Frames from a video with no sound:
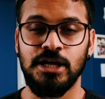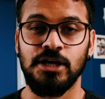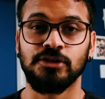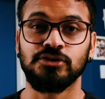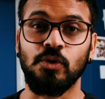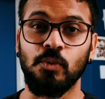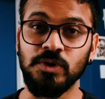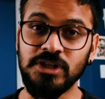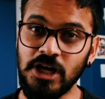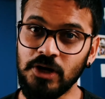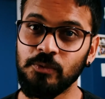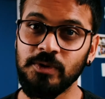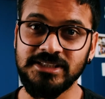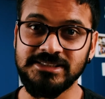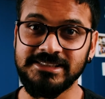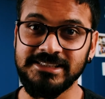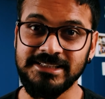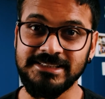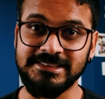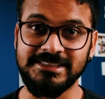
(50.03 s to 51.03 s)
So without
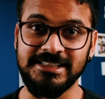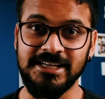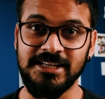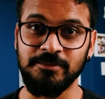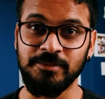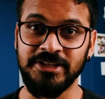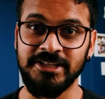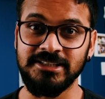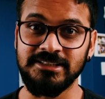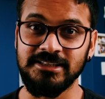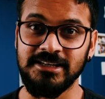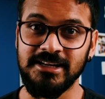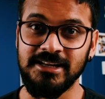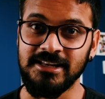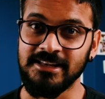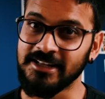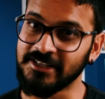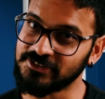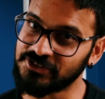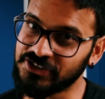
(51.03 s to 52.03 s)
wasting a single minute,
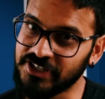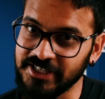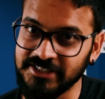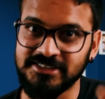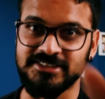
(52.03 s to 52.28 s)
let's get